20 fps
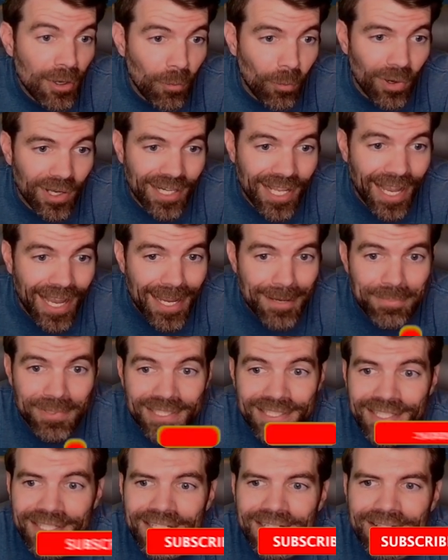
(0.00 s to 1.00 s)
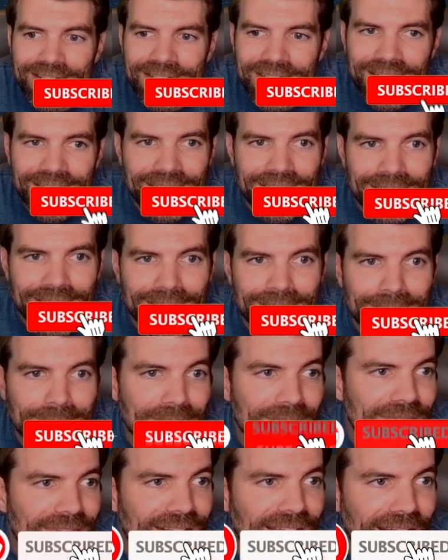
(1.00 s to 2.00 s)
what happened here.
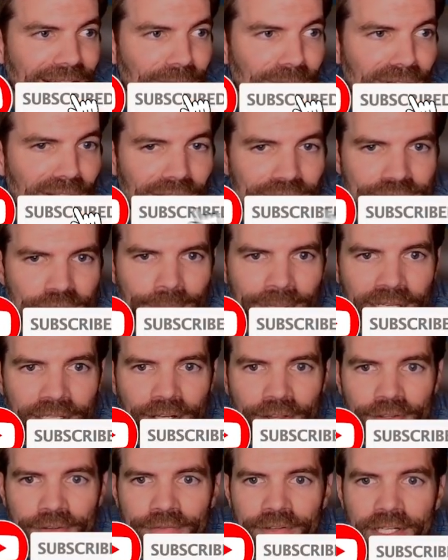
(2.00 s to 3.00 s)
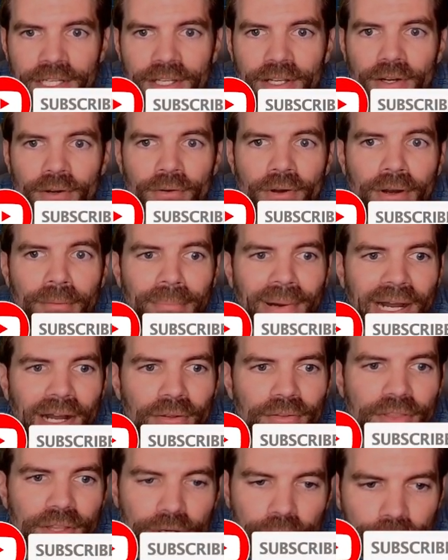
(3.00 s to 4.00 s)
I will also make another video
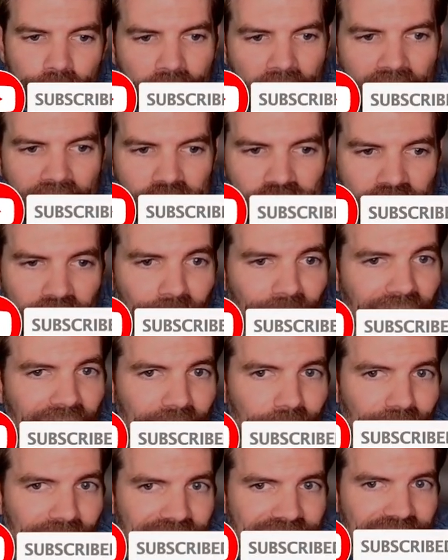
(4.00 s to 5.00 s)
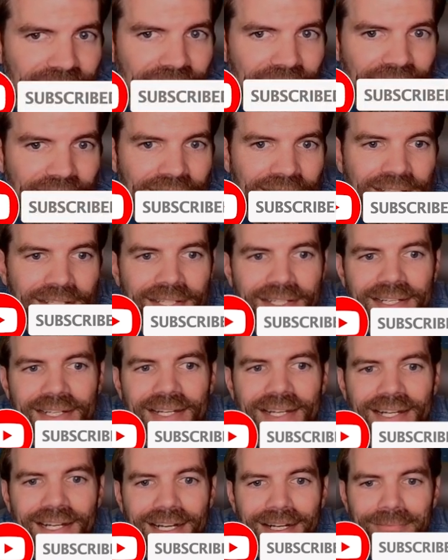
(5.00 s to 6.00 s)
about the crash that we had recently.
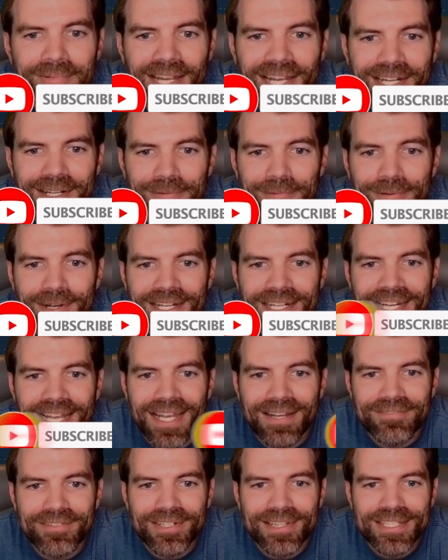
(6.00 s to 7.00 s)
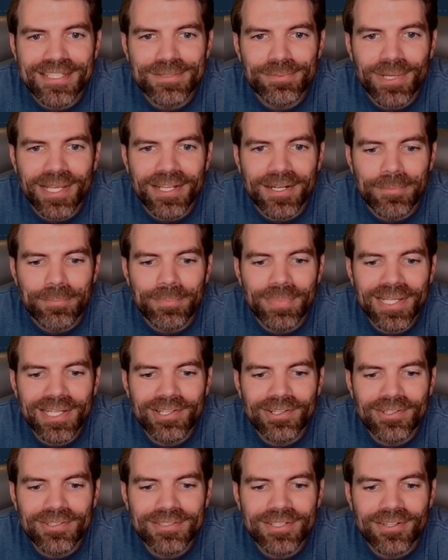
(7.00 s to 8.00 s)
Kind of right after this, we had a big
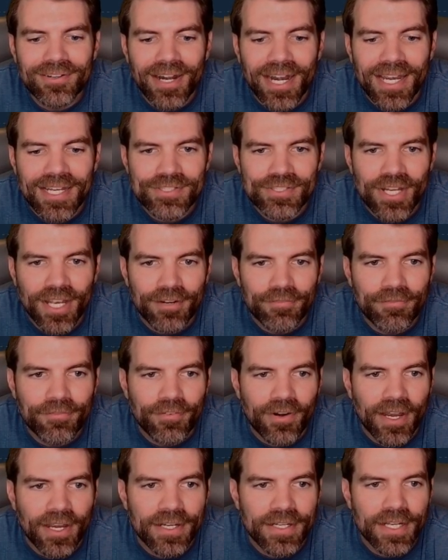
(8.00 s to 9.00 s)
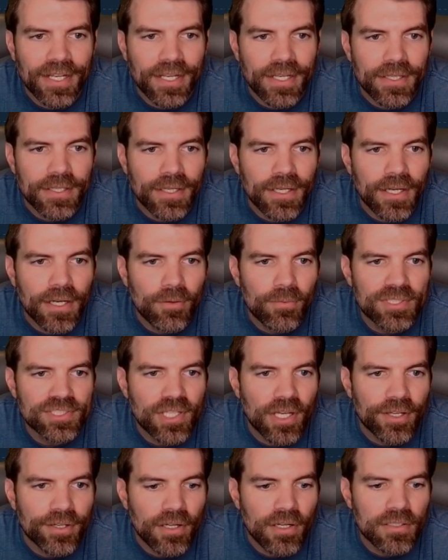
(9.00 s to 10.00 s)
old crash on Friday. We
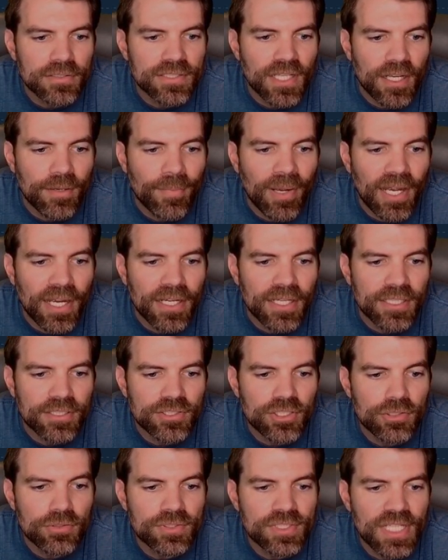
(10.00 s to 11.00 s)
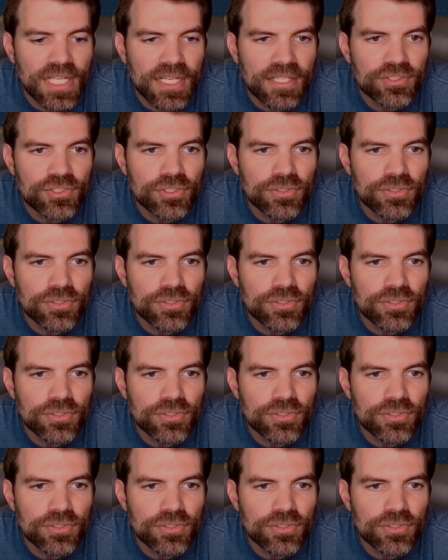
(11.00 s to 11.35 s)
saw an all-time high on Tuesday,